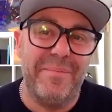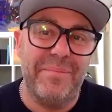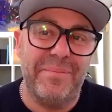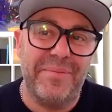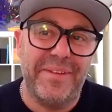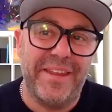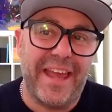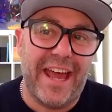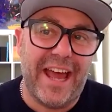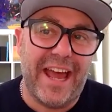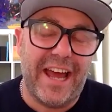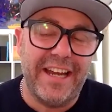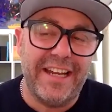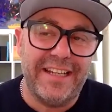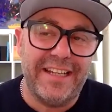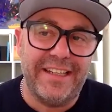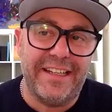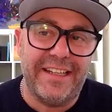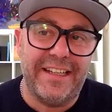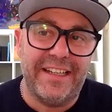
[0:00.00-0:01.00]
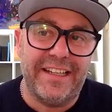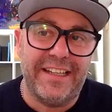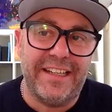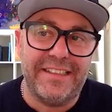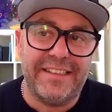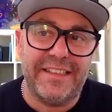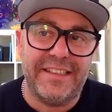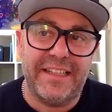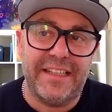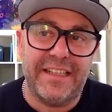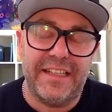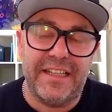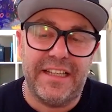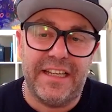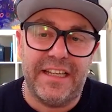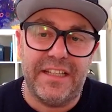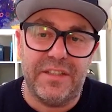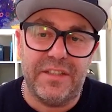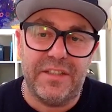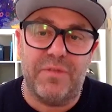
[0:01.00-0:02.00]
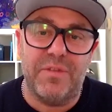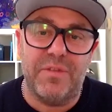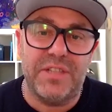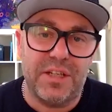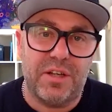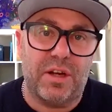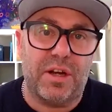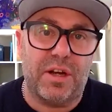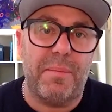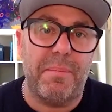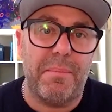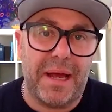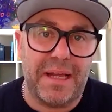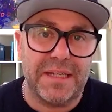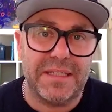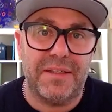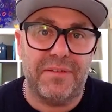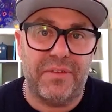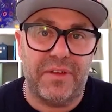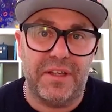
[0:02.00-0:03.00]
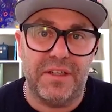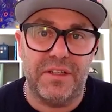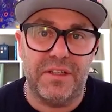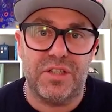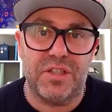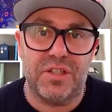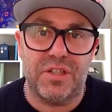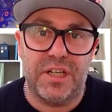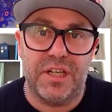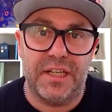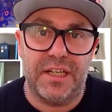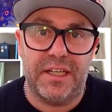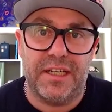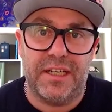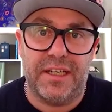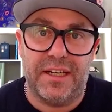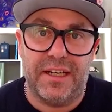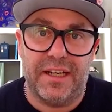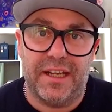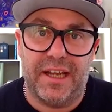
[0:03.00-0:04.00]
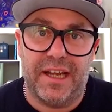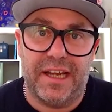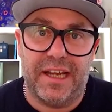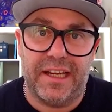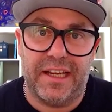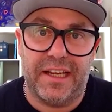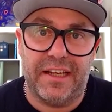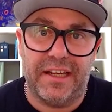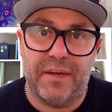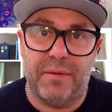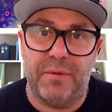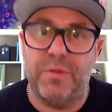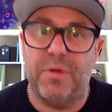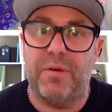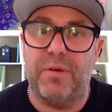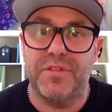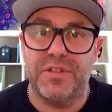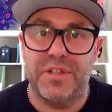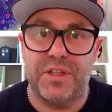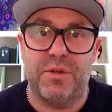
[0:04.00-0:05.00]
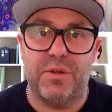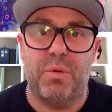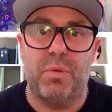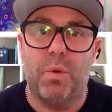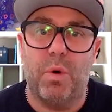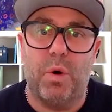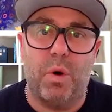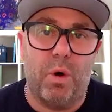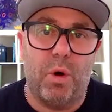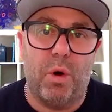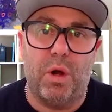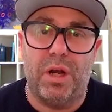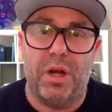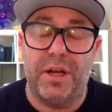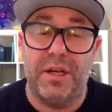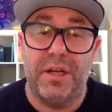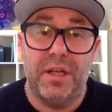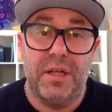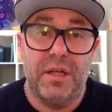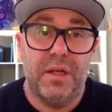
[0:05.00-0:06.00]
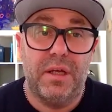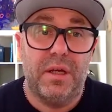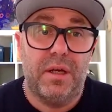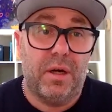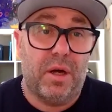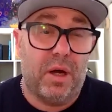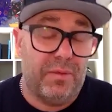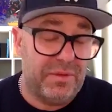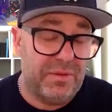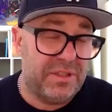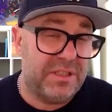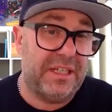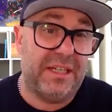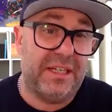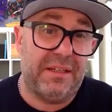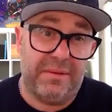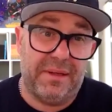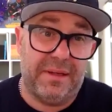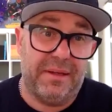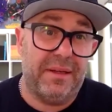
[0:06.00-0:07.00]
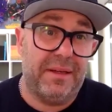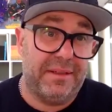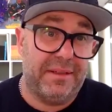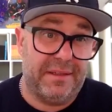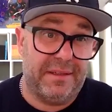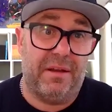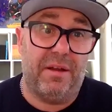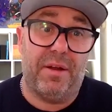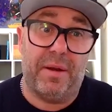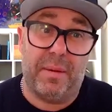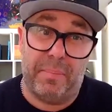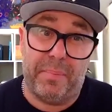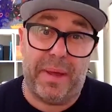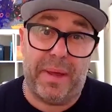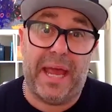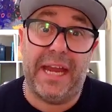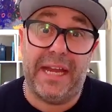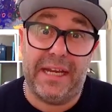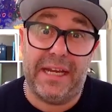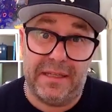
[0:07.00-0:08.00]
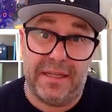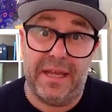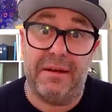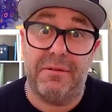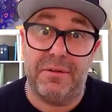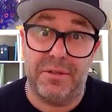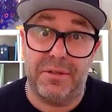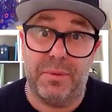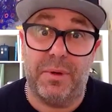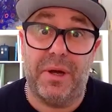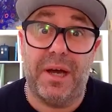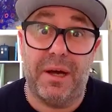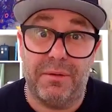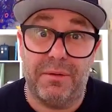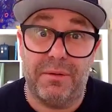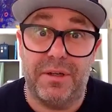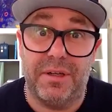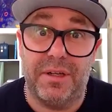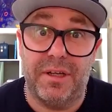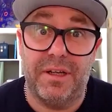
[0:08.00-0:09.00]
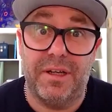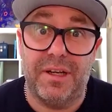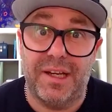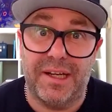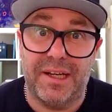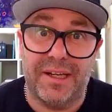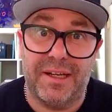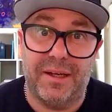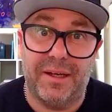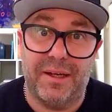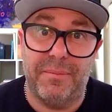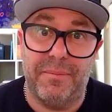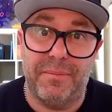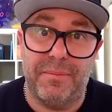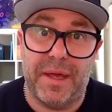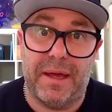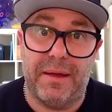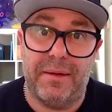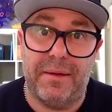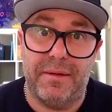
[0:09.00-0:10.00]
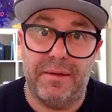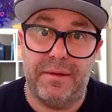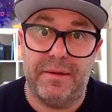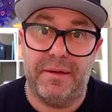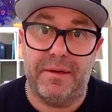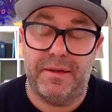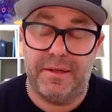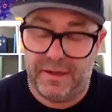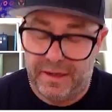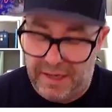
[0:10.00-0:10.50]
Yeah, and it's obviously got a massive history, like you know, with obviously the wall, and obviously there's a lot of pain there as well. You know, like that. You know,